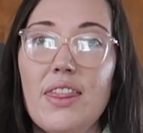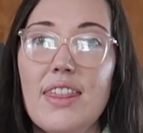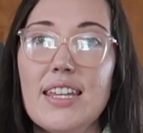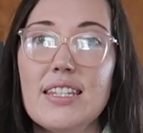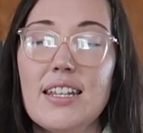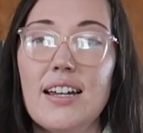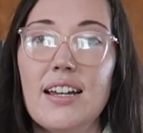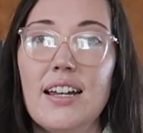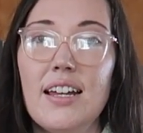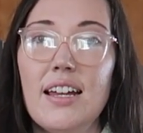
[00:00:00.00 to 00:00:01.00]
this
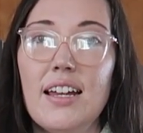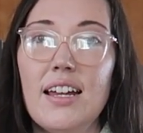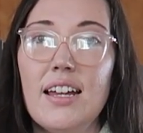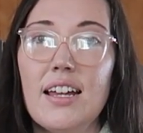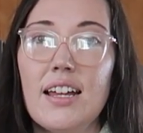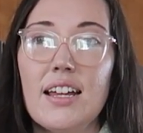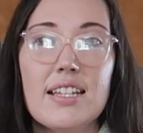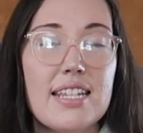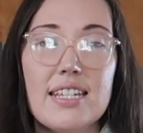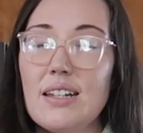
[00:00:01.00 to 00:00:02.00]

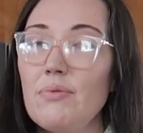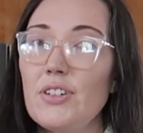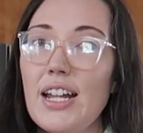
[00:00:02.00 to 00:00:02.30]
system for